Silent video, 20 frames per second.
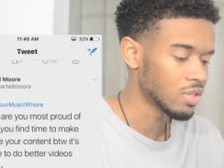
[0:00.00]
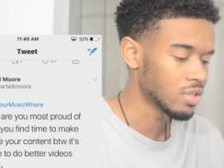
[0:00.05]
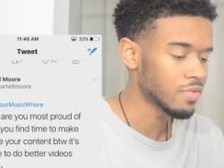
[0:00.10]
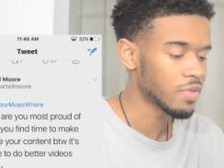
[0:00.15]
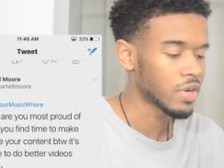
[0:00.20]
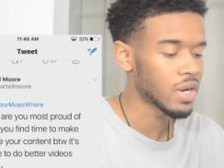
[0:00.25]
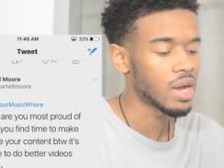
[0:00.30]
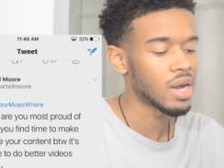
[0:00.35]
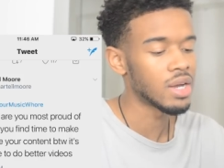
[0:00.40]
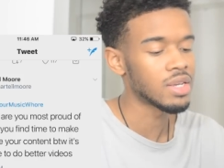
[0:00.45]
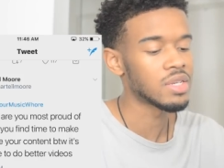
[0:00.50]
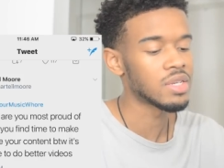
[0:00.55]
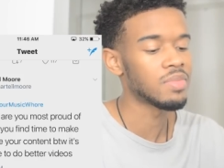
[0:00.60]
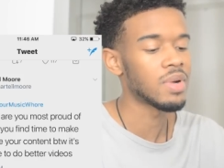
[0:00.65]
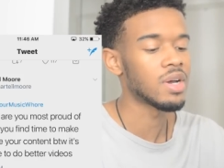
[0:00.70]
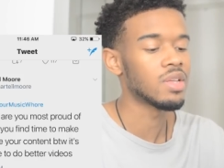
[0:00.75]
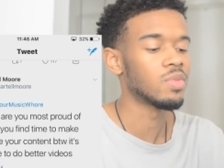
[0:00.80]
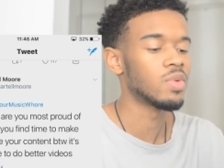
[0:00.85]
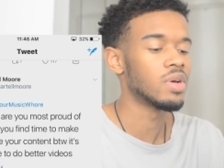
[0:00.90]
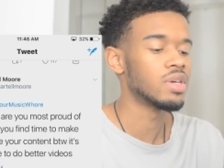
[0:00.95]
Love your content,
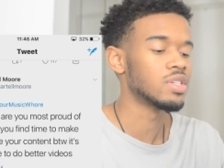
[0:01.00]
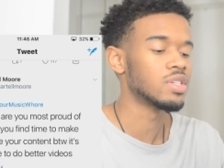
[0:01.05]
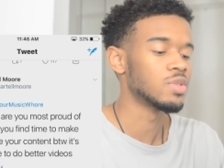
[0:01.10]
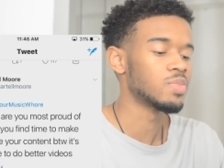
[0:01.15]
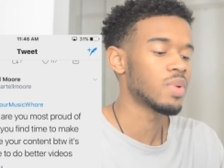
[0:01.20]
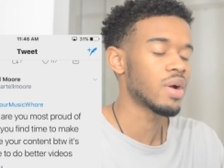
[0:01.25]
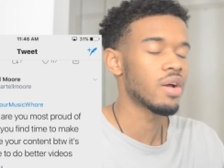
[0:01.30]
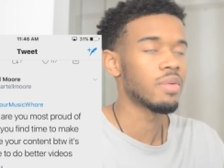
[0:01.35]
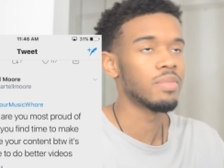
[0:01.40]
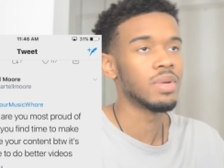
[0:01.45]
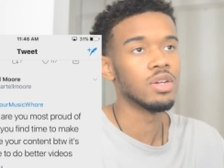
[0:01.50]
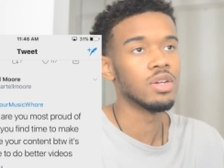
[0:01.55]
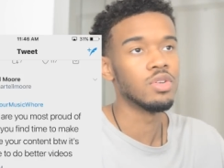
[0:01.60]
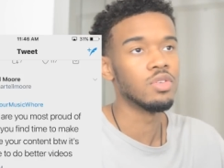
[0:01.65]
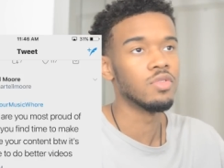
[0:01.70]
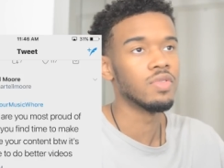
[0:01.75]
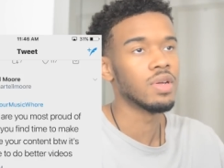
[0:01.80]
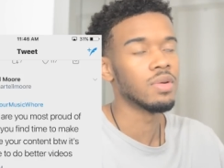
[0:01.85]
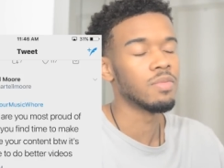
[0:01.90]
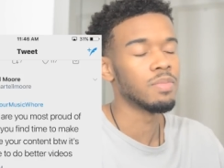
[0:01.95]
by the way. It's inspiring me to
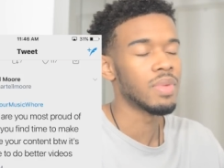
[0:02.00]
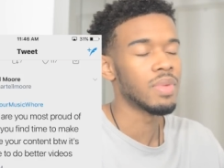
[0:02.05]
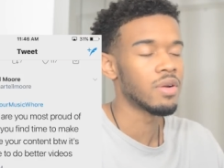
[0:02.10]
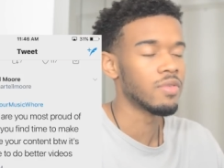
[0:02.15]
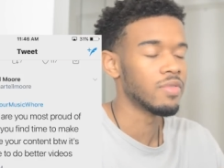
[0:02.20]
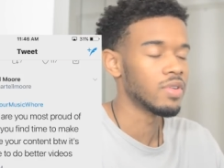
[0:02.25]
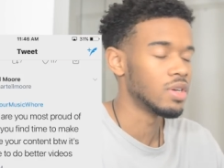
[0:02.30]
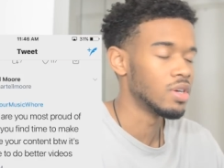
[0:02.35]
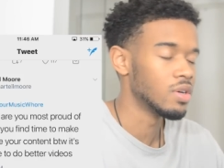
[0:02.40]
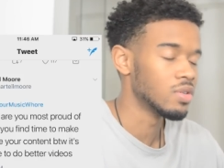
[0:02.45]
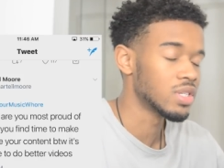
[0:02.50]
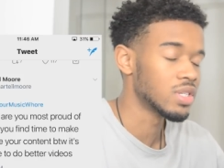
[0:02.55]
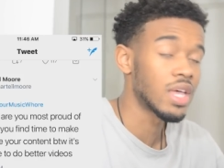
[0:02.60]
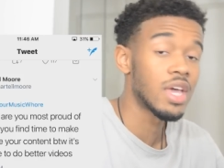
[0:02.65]
do better, better videos.